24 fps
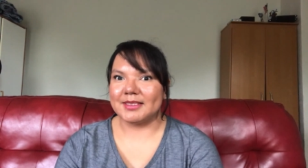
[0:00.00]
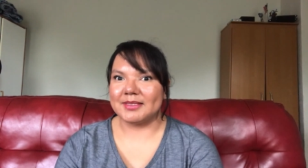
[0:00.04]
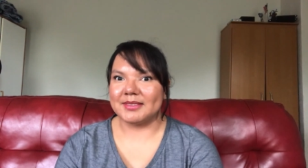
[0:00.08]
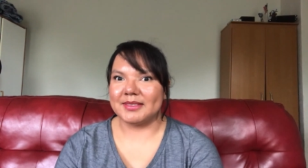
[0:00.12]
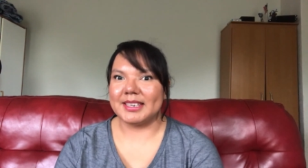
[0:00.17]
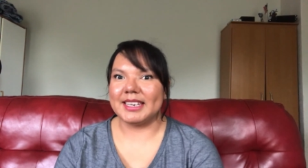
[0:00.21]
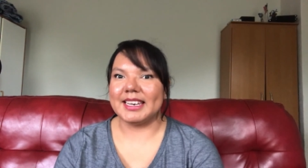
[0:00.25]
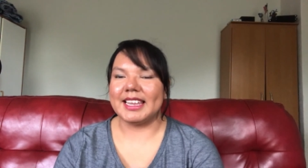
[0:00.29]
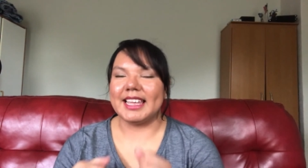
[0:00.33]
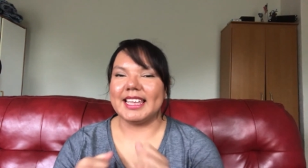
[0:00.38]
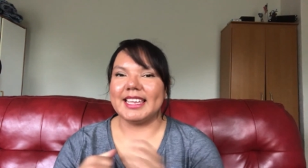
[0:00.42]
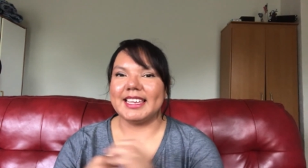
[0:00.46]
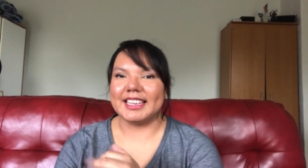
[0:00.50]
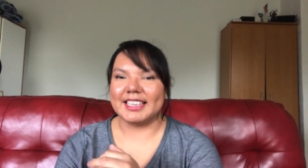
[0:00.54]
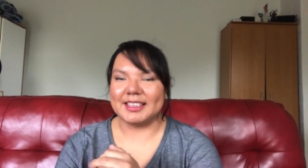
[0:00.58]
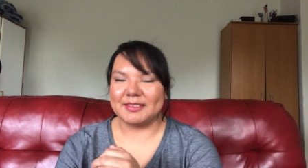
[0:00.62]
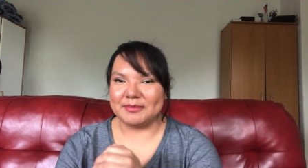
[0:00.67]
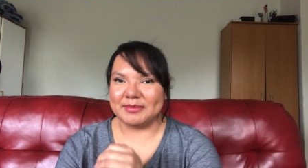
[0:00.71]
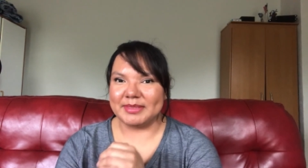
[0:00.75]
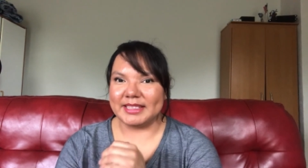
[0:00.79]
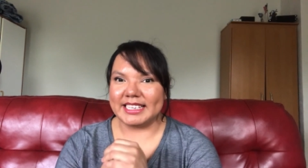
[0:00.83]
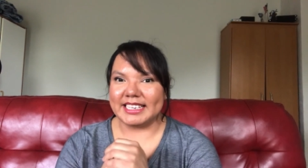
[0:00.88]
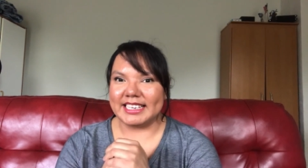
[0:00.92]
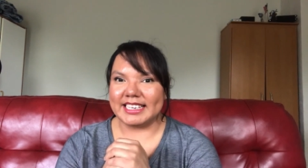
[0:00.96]
when I
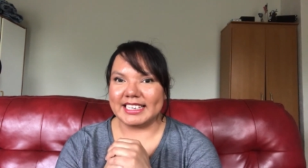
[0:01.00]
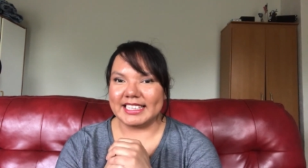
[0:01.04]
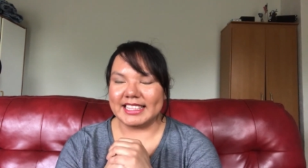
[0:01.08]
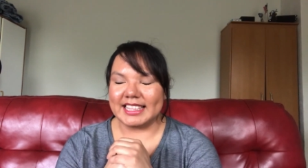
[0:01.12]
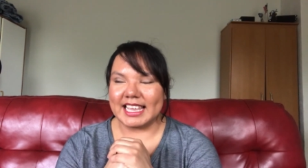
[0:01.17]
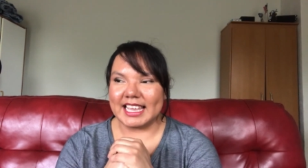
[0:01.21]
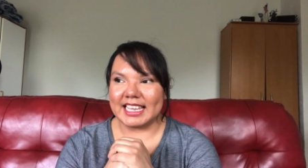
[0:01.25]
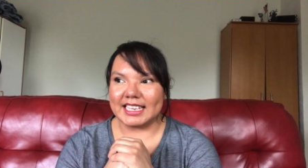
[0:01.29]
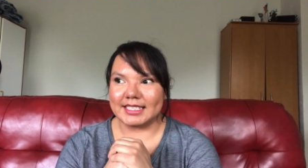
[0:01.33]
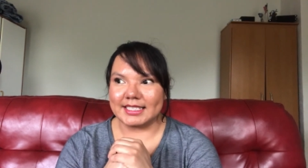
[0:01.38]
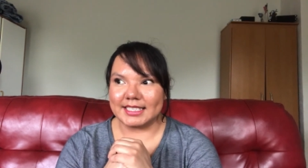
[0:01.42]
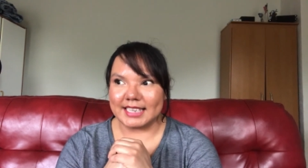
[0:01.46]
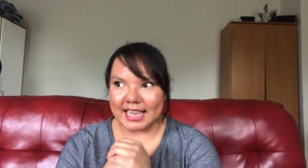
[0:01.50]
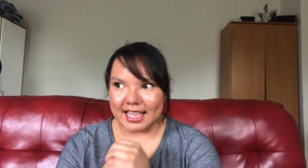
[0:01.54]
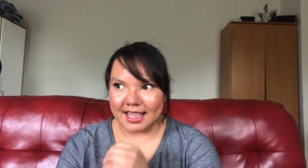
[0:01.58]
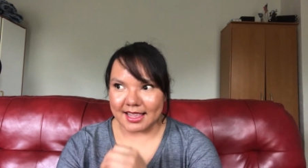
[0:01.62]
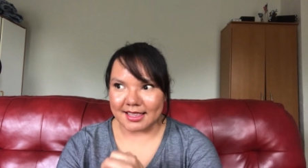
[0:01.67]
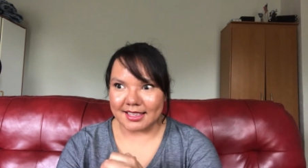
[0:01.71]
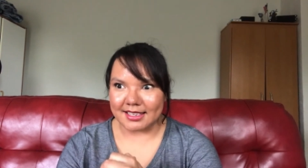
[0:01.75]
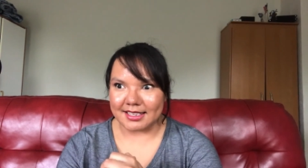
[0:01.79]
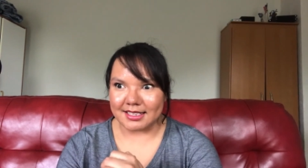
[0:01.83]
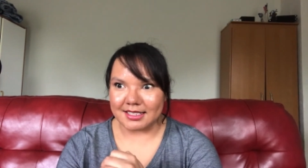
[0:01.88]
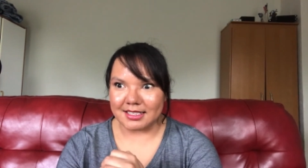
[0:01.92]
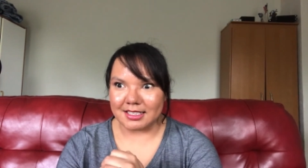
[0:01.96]
completed that
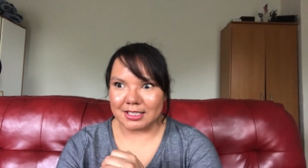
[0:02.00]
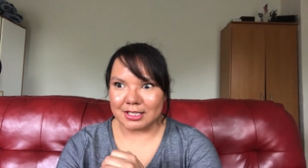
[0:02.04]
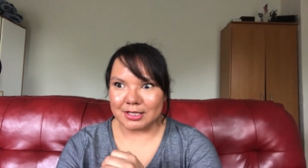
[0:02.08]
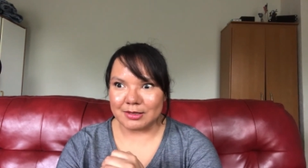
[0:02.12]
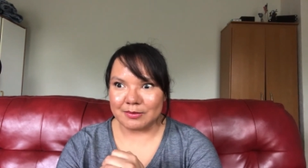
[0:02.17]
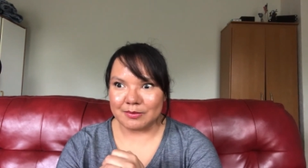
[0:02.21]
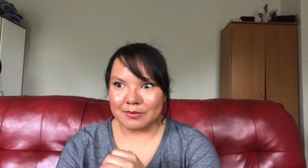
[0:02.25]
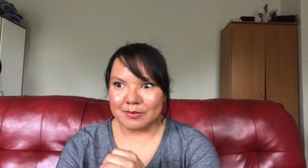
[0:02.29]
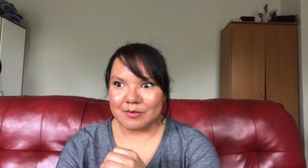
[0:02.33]
challenge.